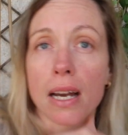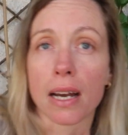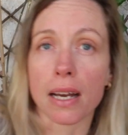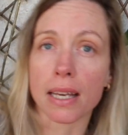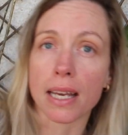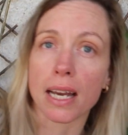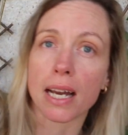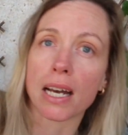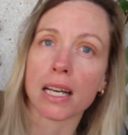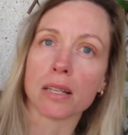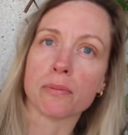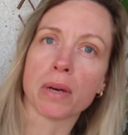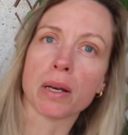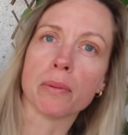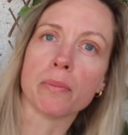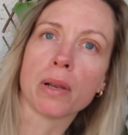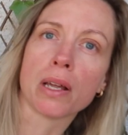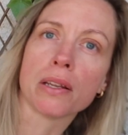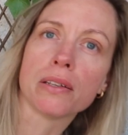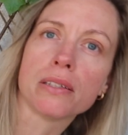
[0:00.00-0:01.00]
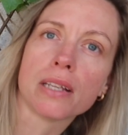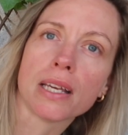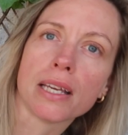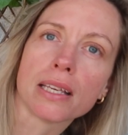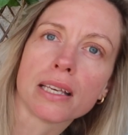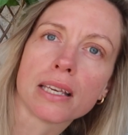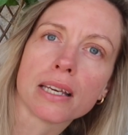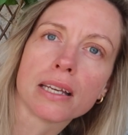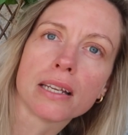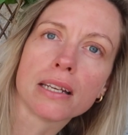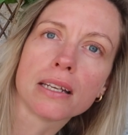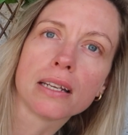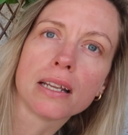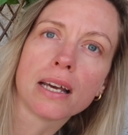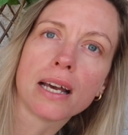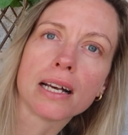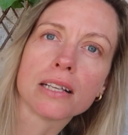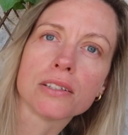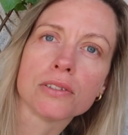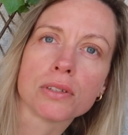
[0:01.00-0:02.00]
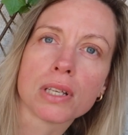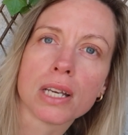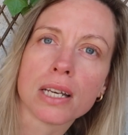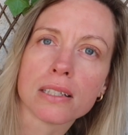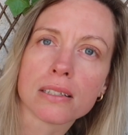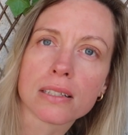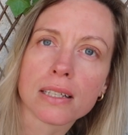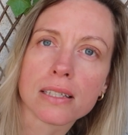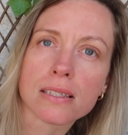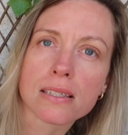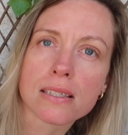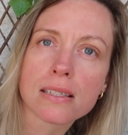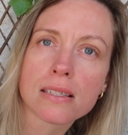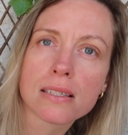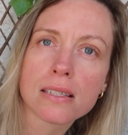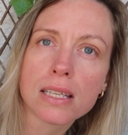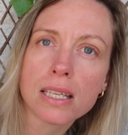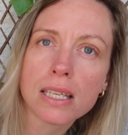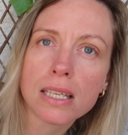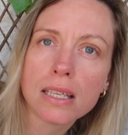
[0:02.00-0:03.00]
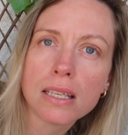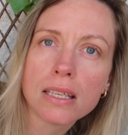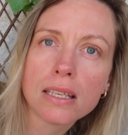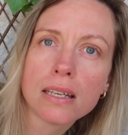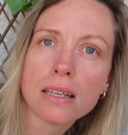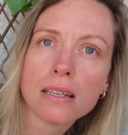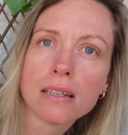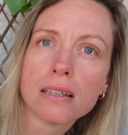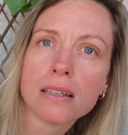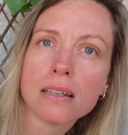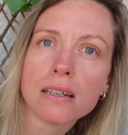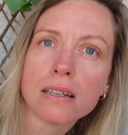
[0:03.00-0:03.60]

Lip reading: I had my blood taken, as you guys can see.